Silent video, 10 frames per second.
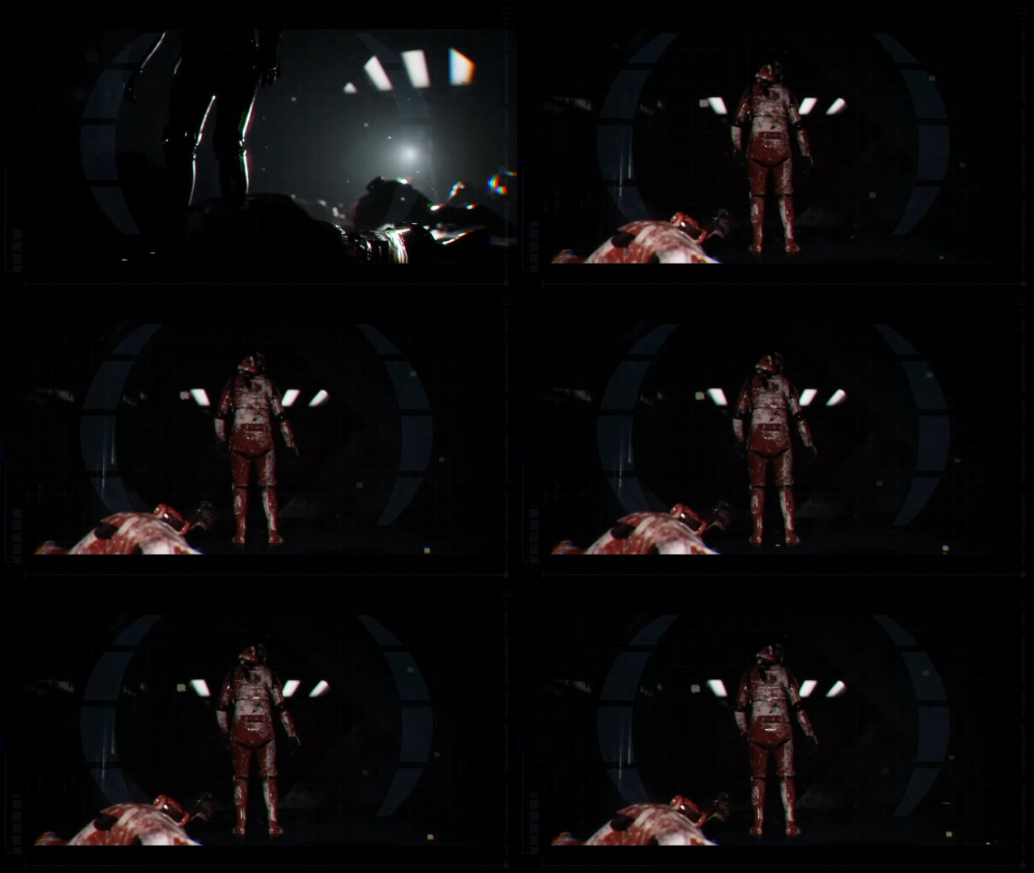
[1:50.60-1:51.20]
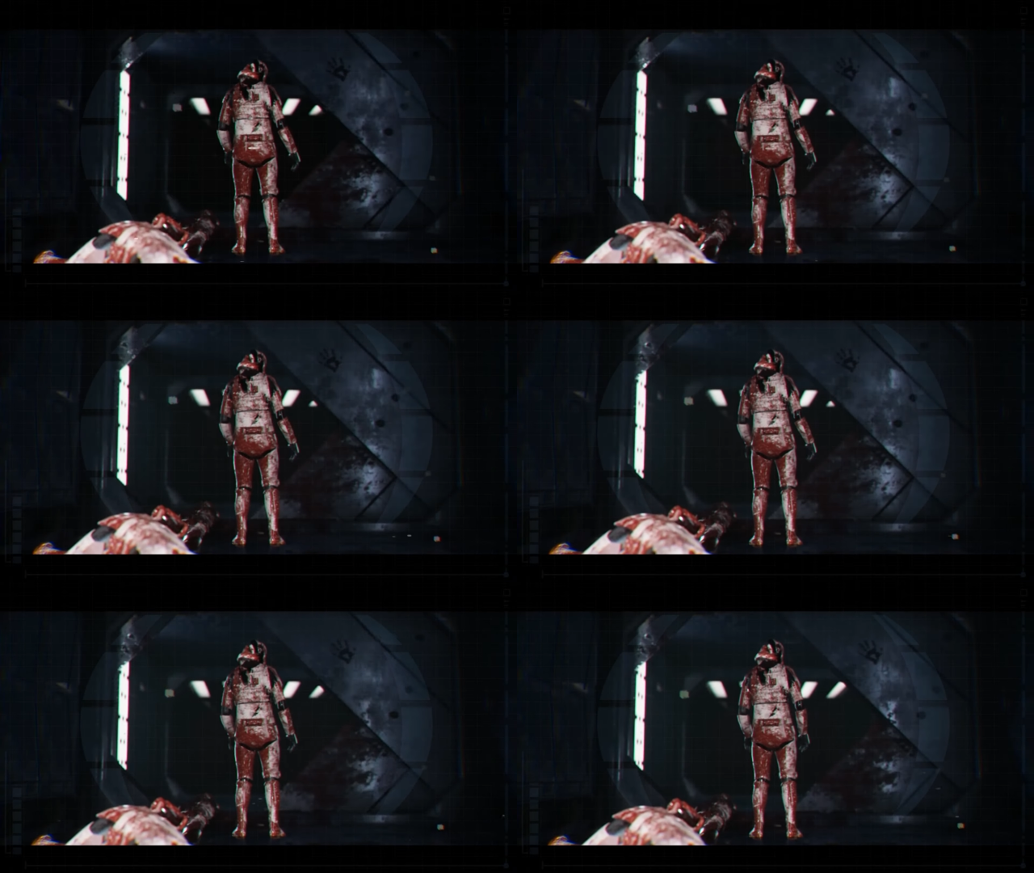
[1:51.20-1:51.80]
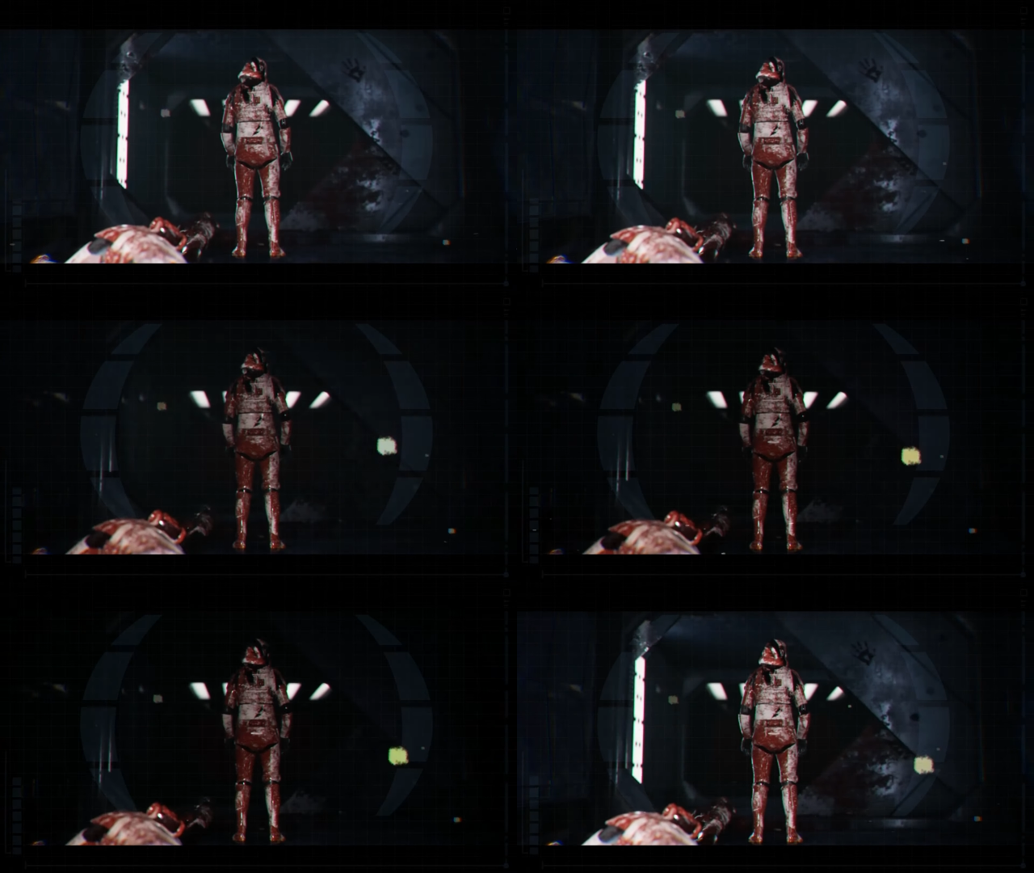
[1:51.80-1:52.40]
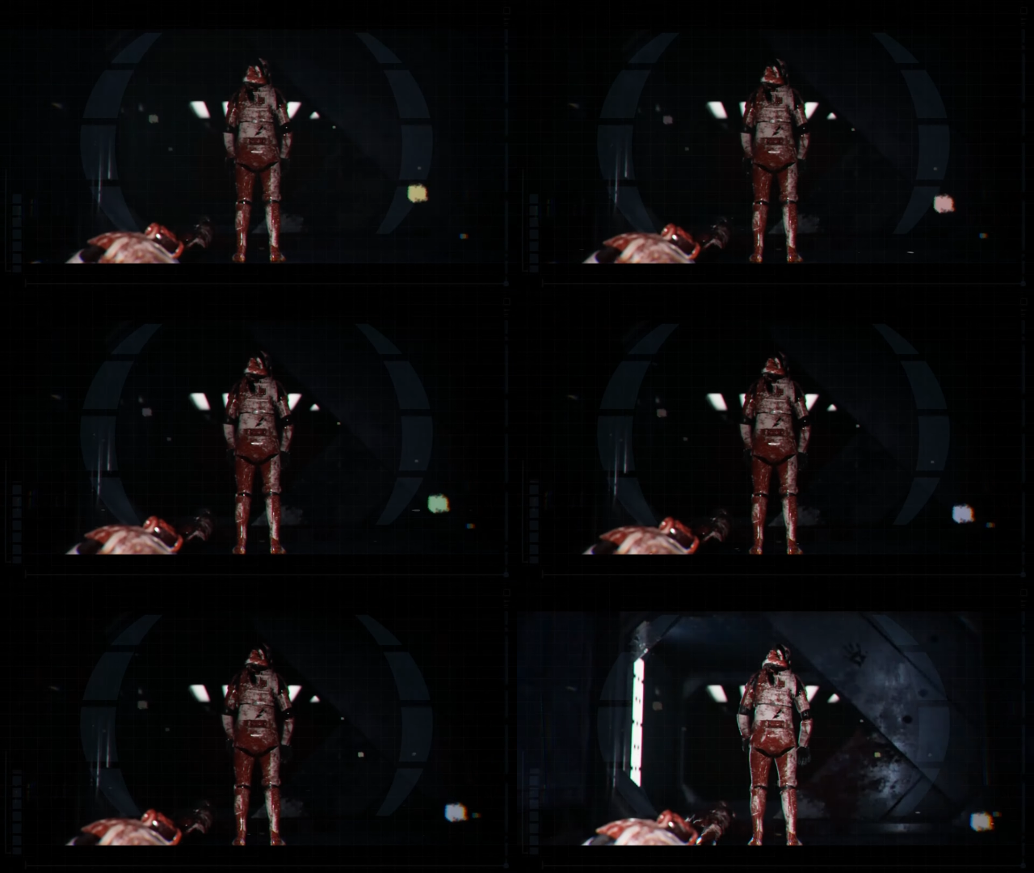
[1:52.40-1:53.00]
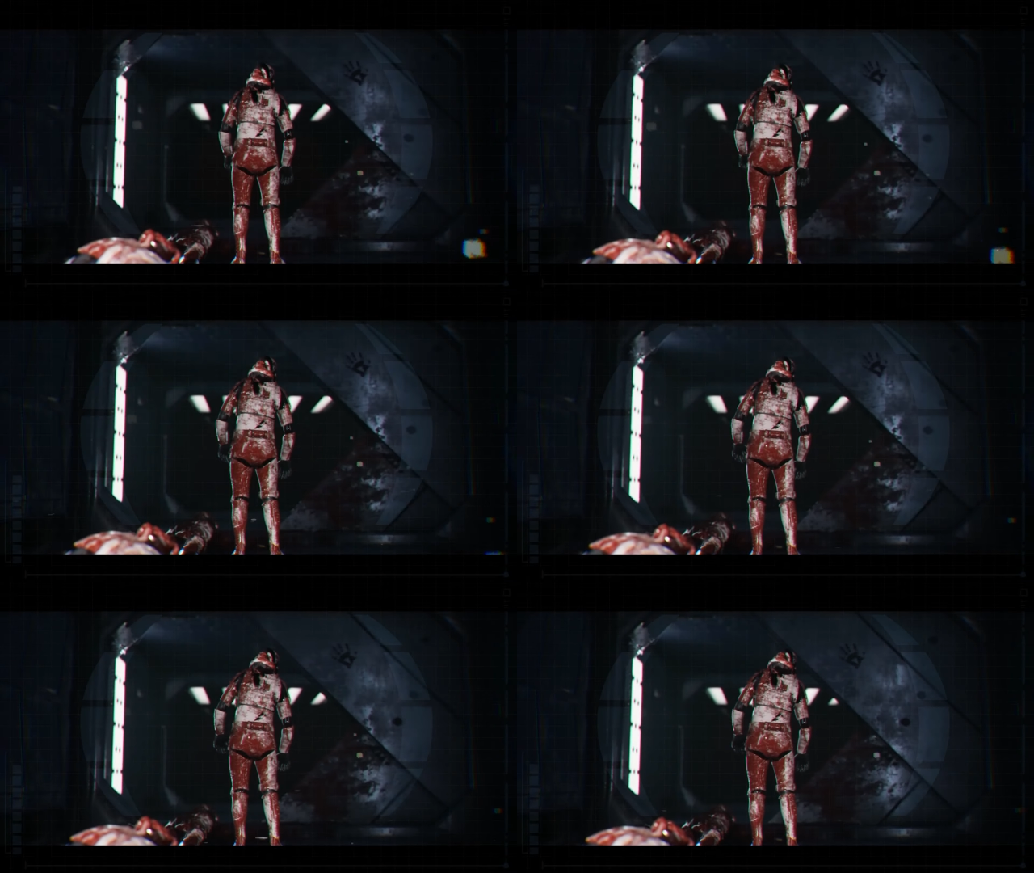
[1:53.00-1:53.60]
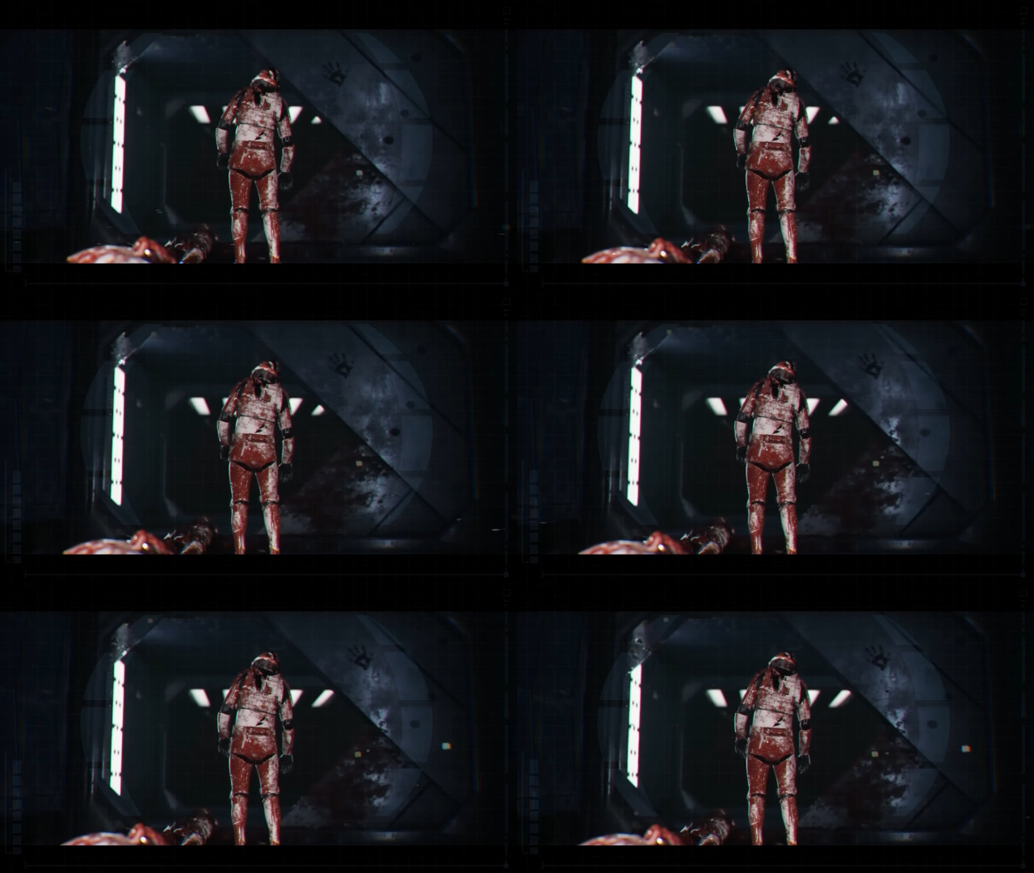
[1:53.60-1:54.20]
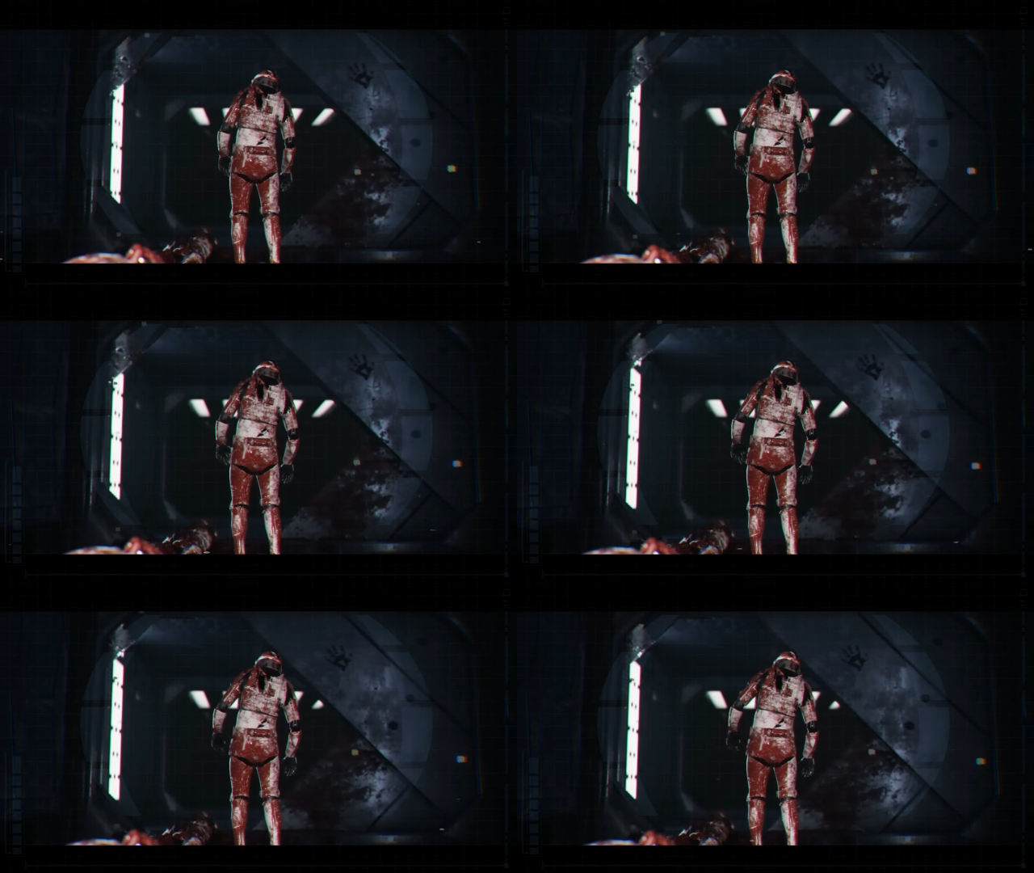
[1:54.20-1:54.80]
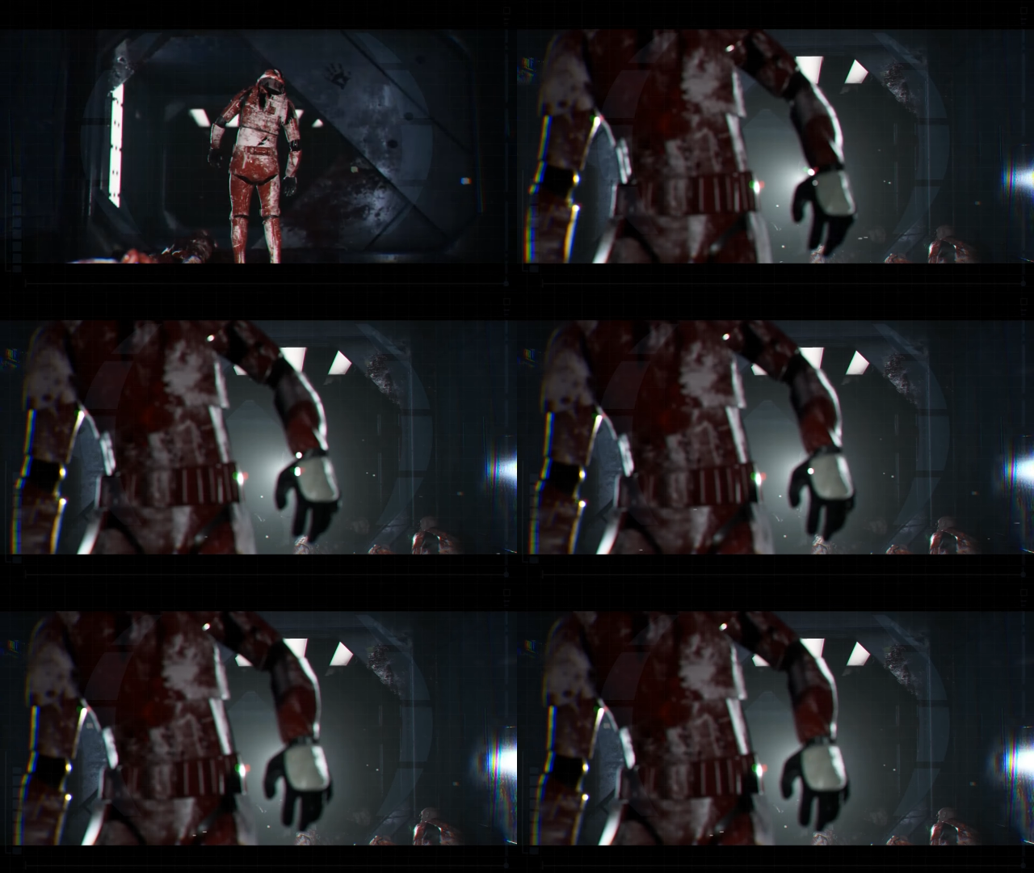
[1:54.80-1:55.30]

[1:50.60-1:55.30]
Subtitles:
Nobody's mouth can be seen.